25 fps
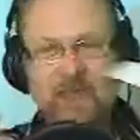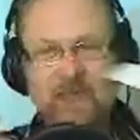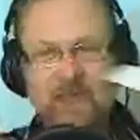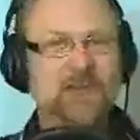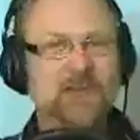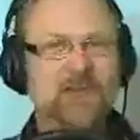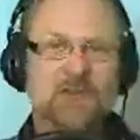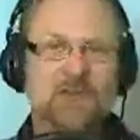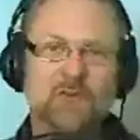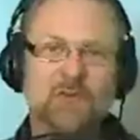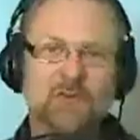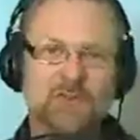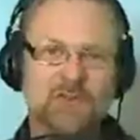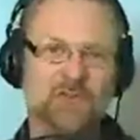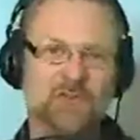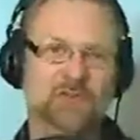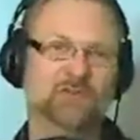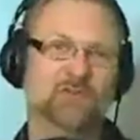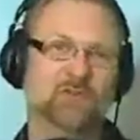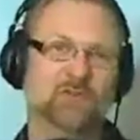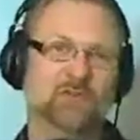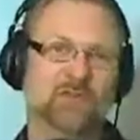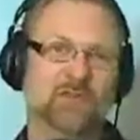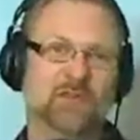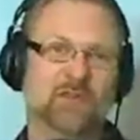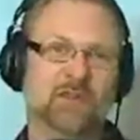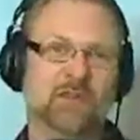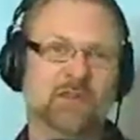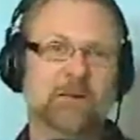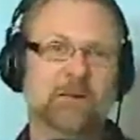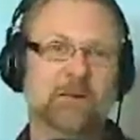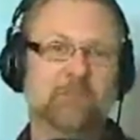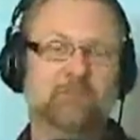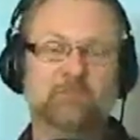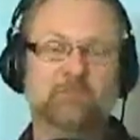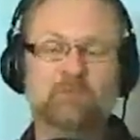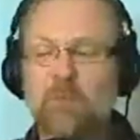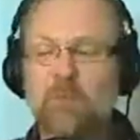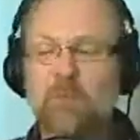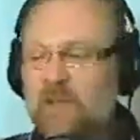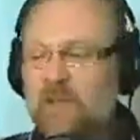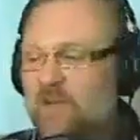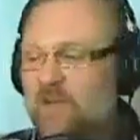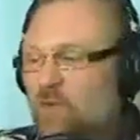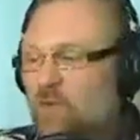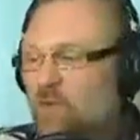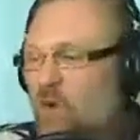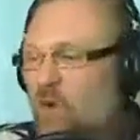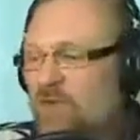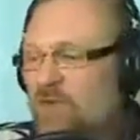do with the truth, but it's
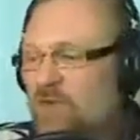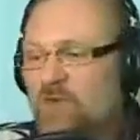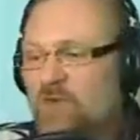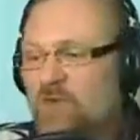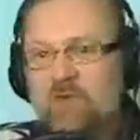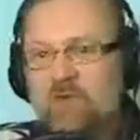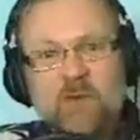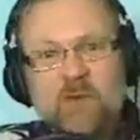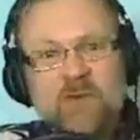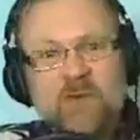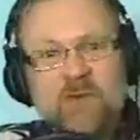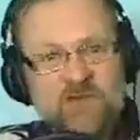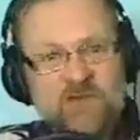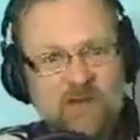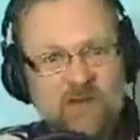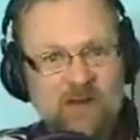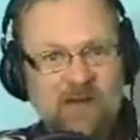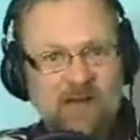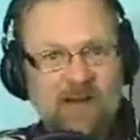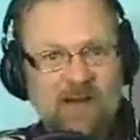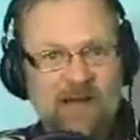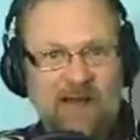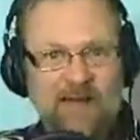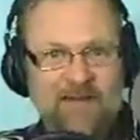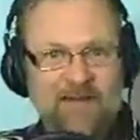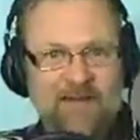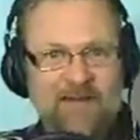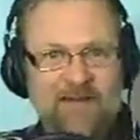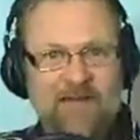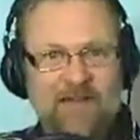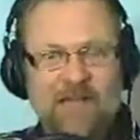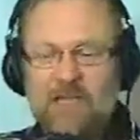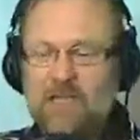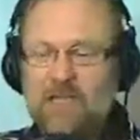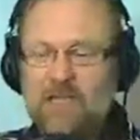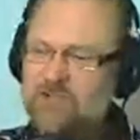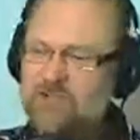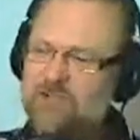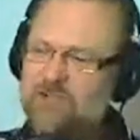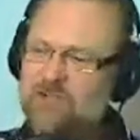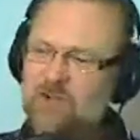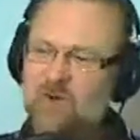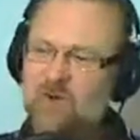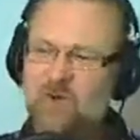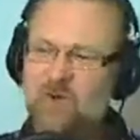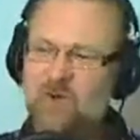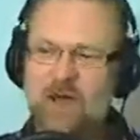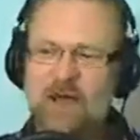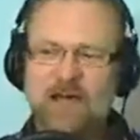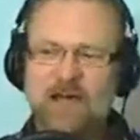what you've been taught.
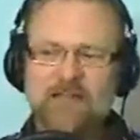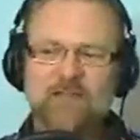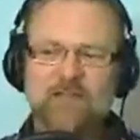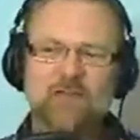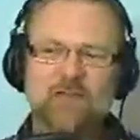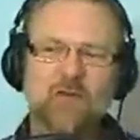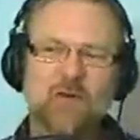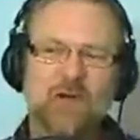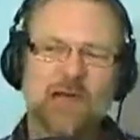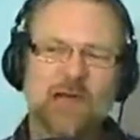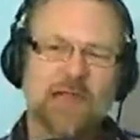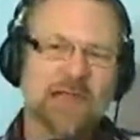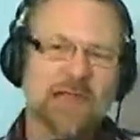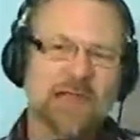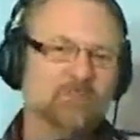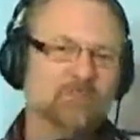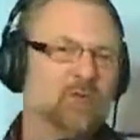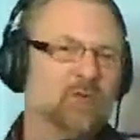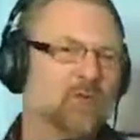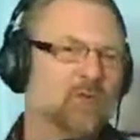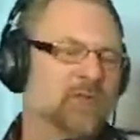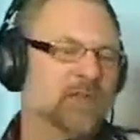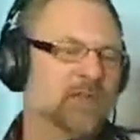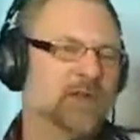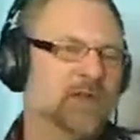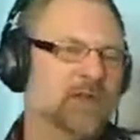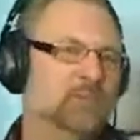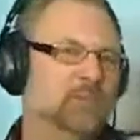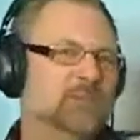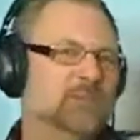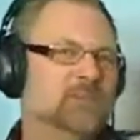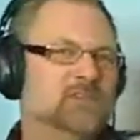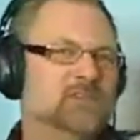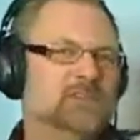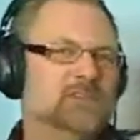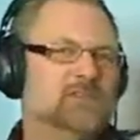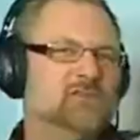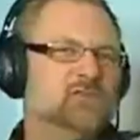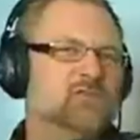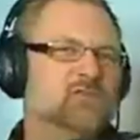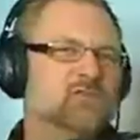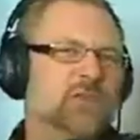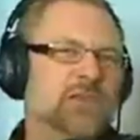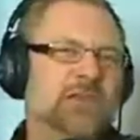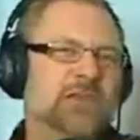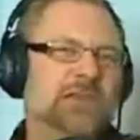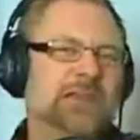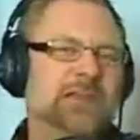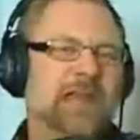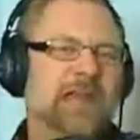So, you know, a hypnotherapist is
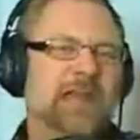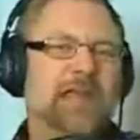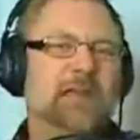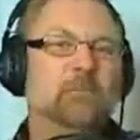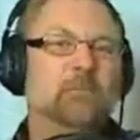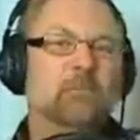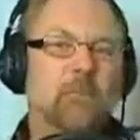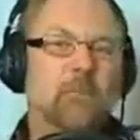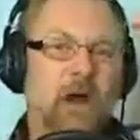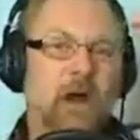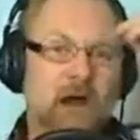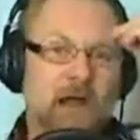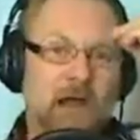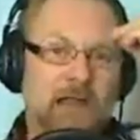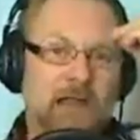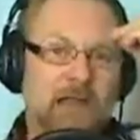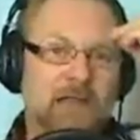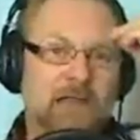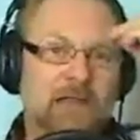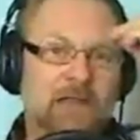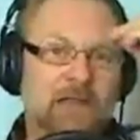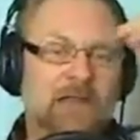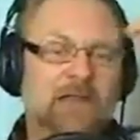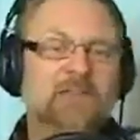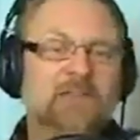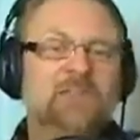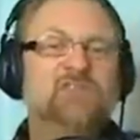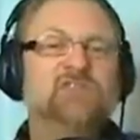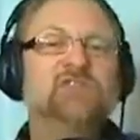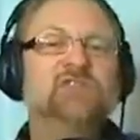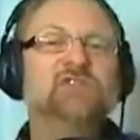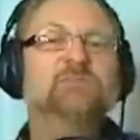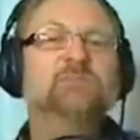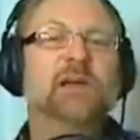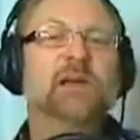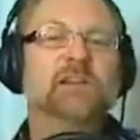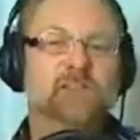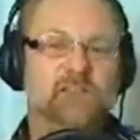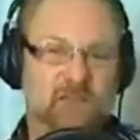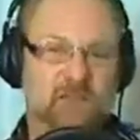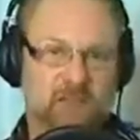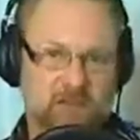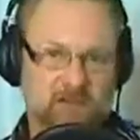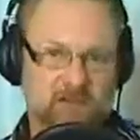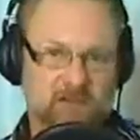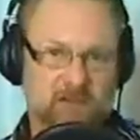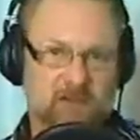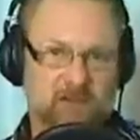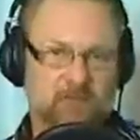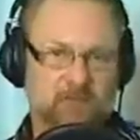really a mind
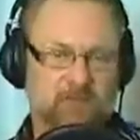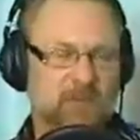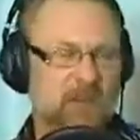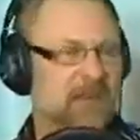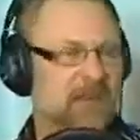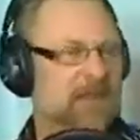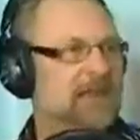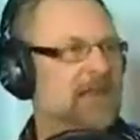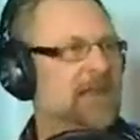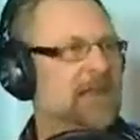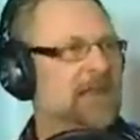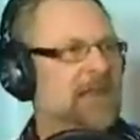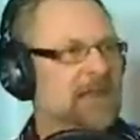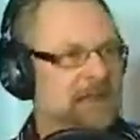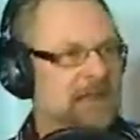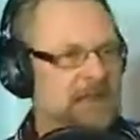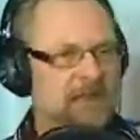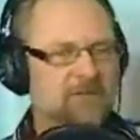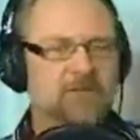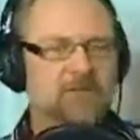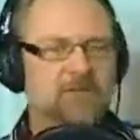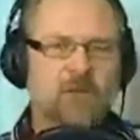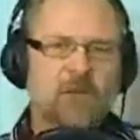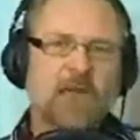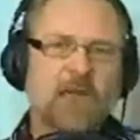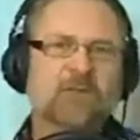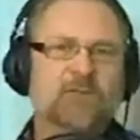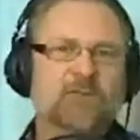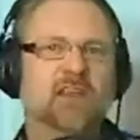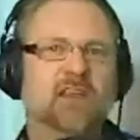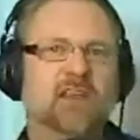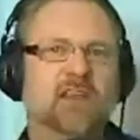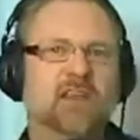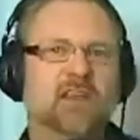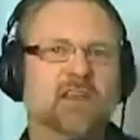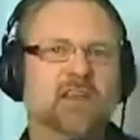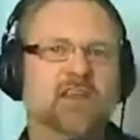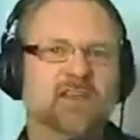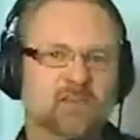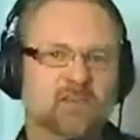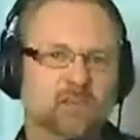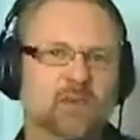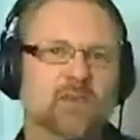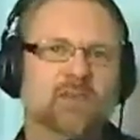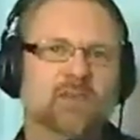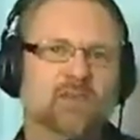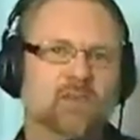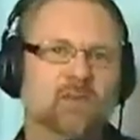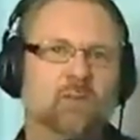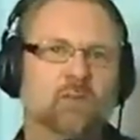specialist. If you have a challenge
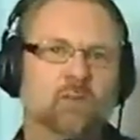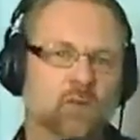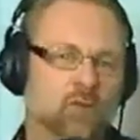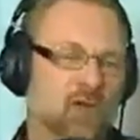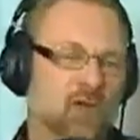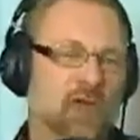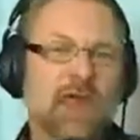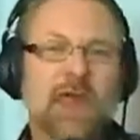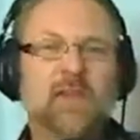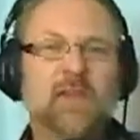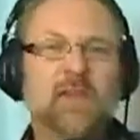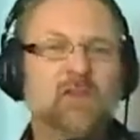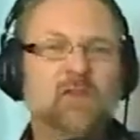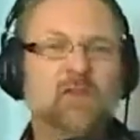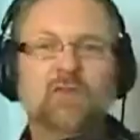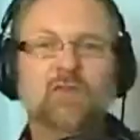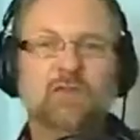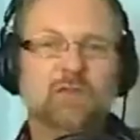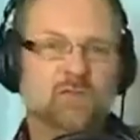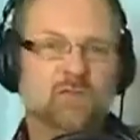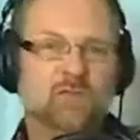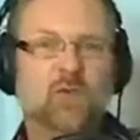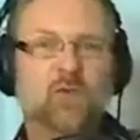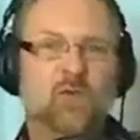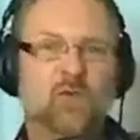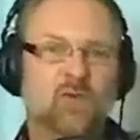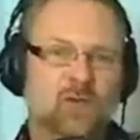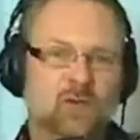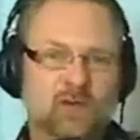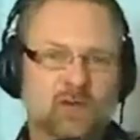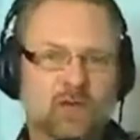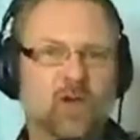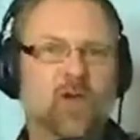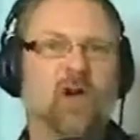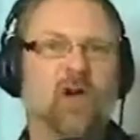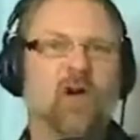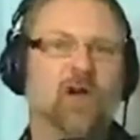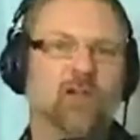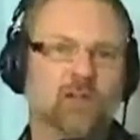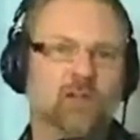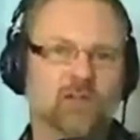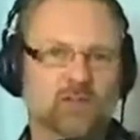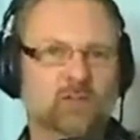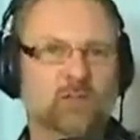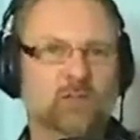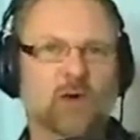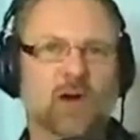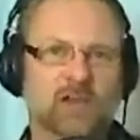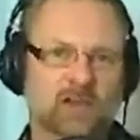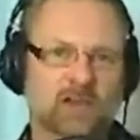with your brand new Ford car that you
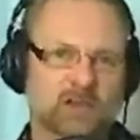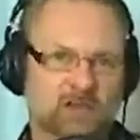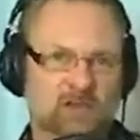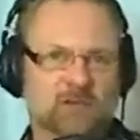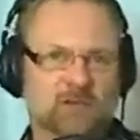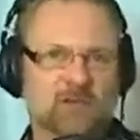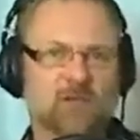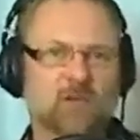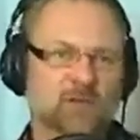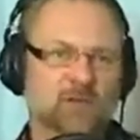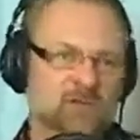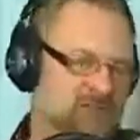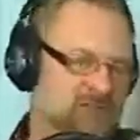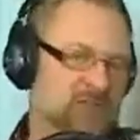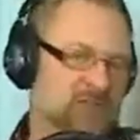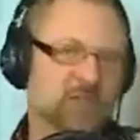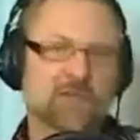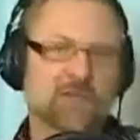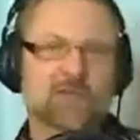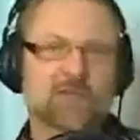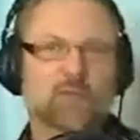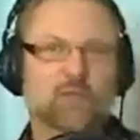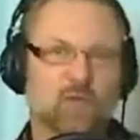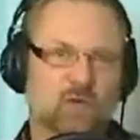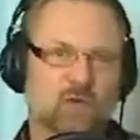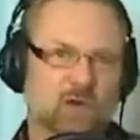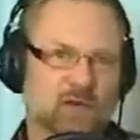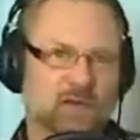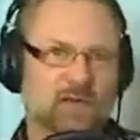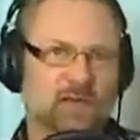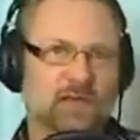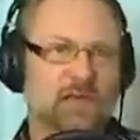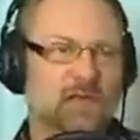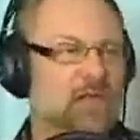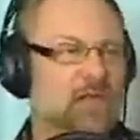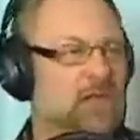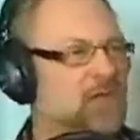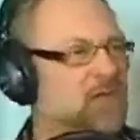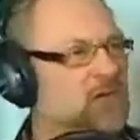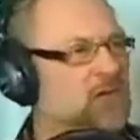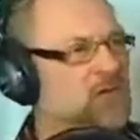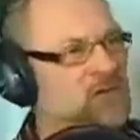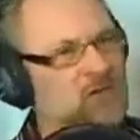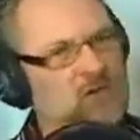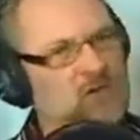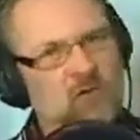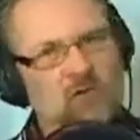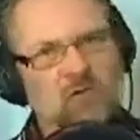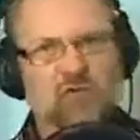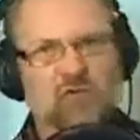bought a year ago, still under warranty, you
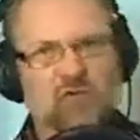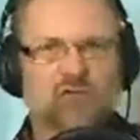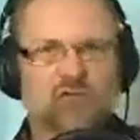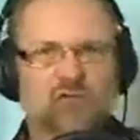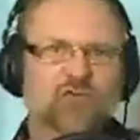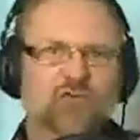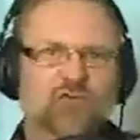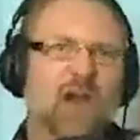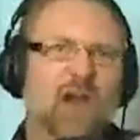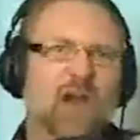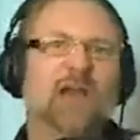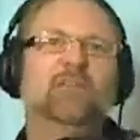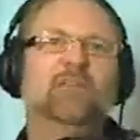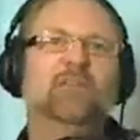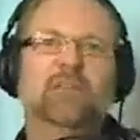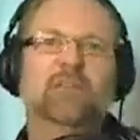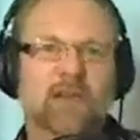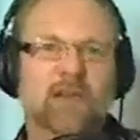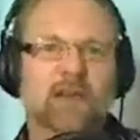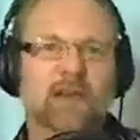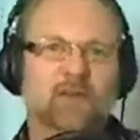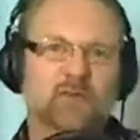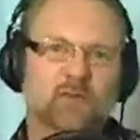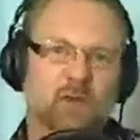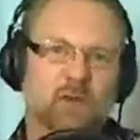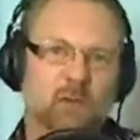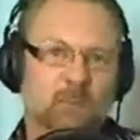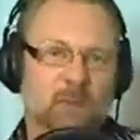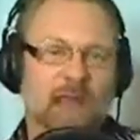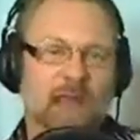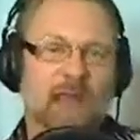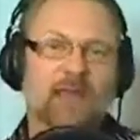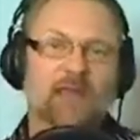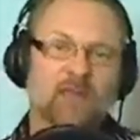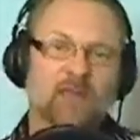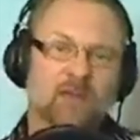don't drive it down to a backyard